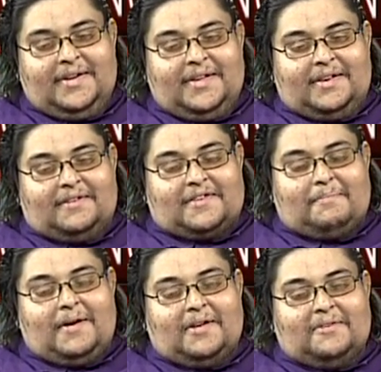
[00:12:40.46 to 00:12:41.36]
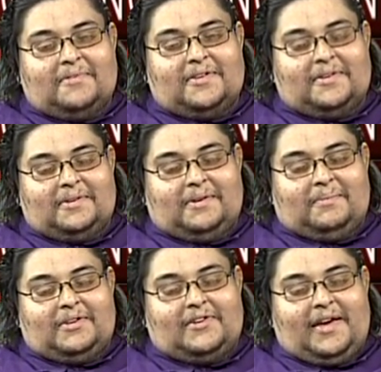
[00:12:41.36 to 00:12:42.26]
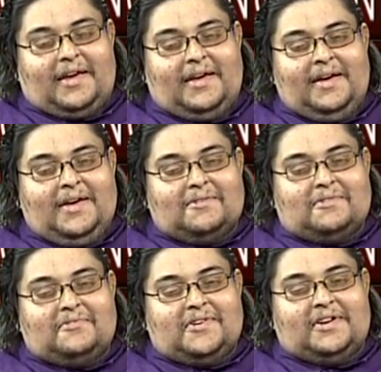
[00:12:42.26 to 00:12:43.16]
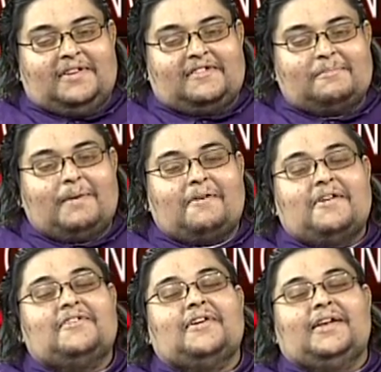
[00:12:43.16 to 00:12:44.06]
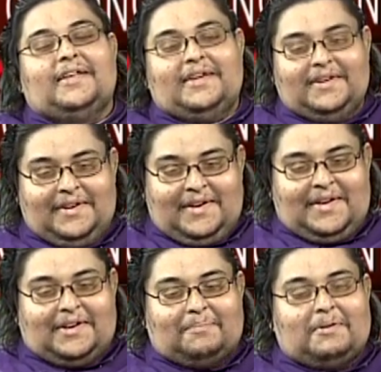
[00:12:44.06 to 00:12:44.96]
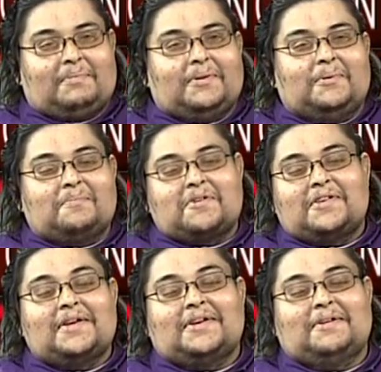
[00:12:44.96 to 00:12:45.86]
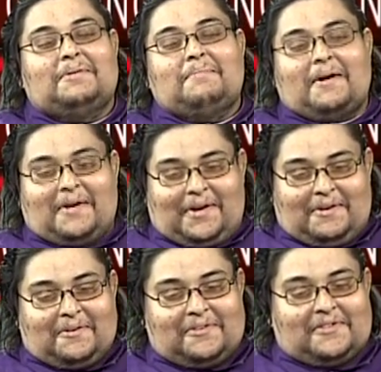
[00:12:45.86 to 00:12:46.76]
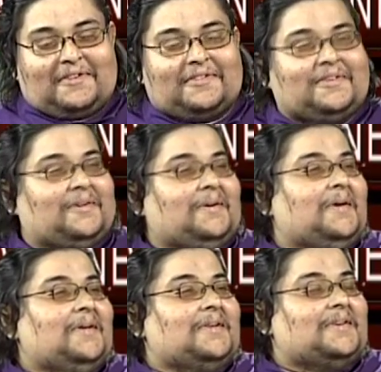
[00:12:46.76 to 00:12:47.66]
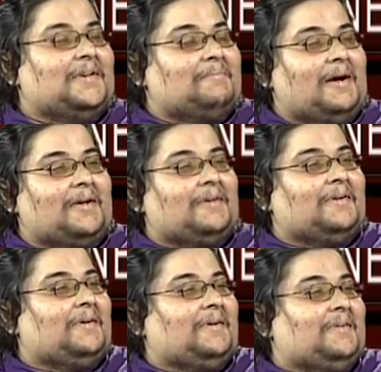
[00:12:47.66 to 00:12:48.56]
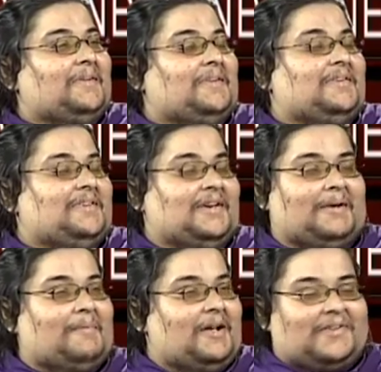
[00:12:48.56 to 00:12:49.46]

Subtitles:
There's a part of it in which I refer disparagingly to people who pretend to be paranderos just to take part to take apart